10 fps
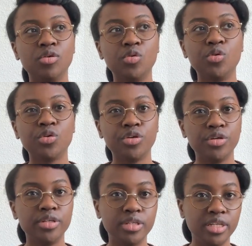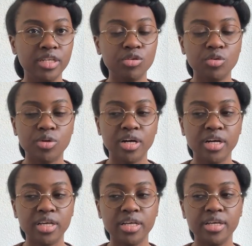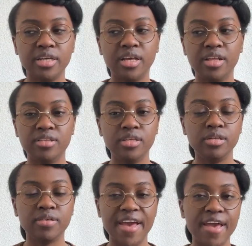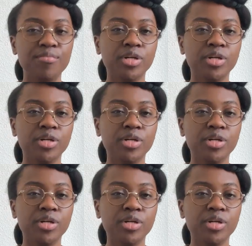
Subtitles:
or Good Needlework in the UK,